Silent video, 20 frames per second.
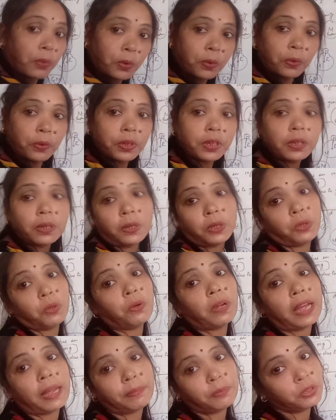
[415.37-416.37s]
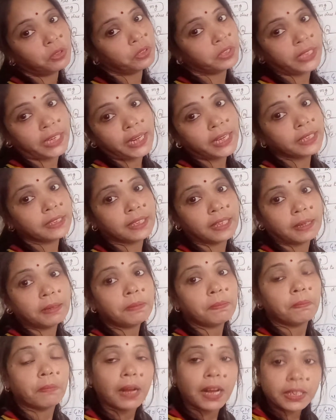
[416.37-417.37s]
moon, you have to take the
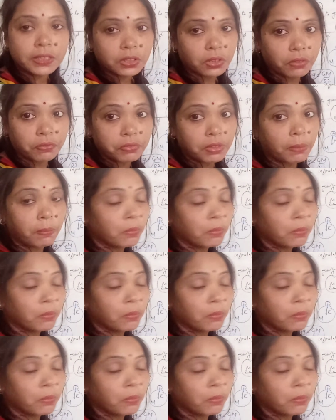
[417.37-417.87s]
mass of the